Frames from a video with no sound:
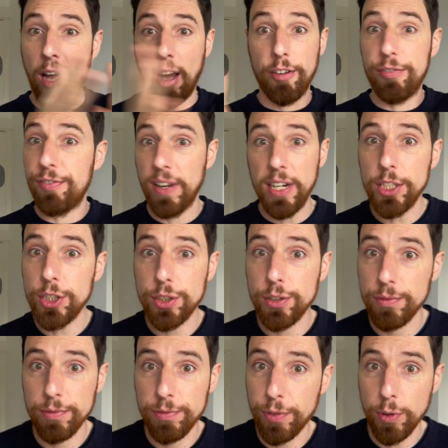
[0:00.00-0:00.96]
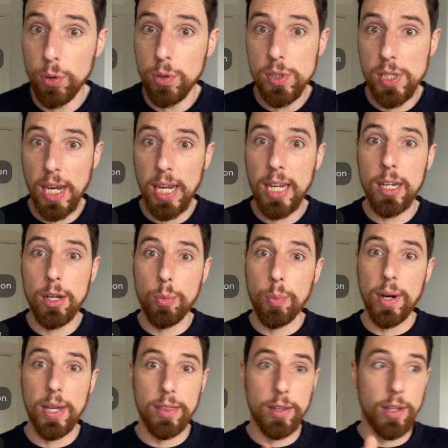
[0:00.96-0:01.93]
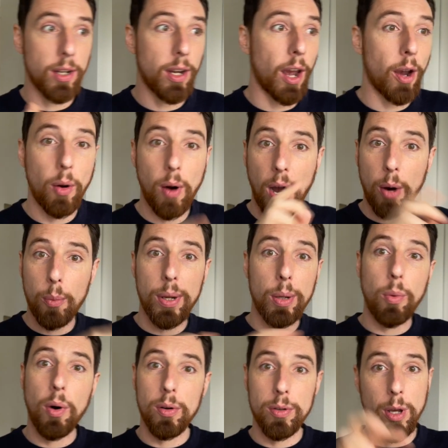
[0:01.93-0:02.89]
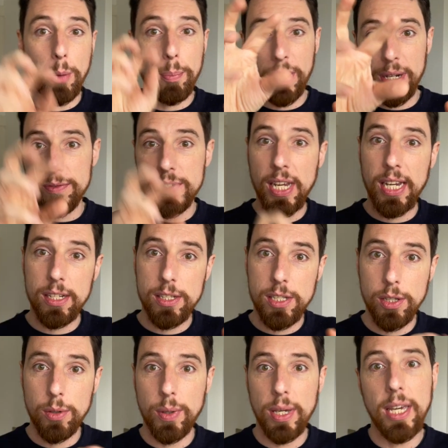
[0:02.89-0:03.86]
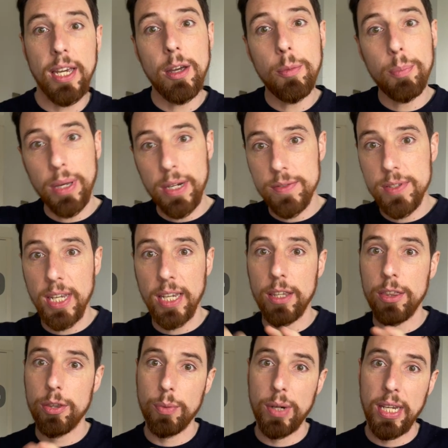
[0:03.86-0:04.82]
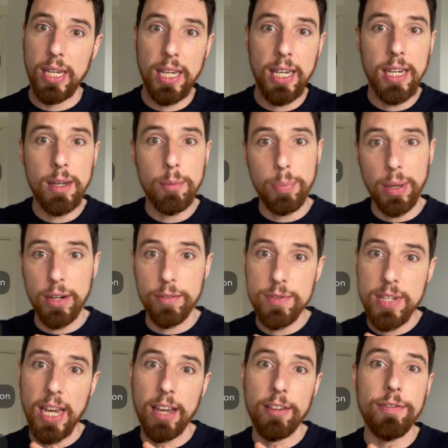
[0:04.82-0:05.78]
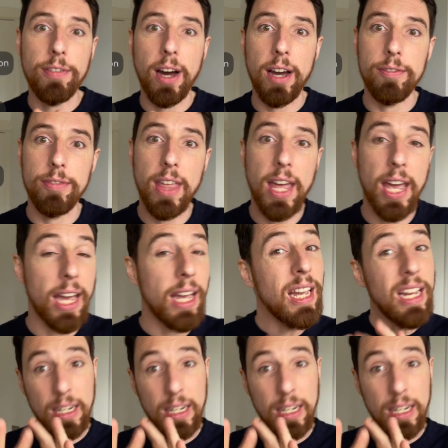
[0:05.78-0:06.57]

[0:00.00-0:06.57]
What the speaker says: finished full take with, we want a bit of take 2 here, bit of take 3 here, bit of take 5 there?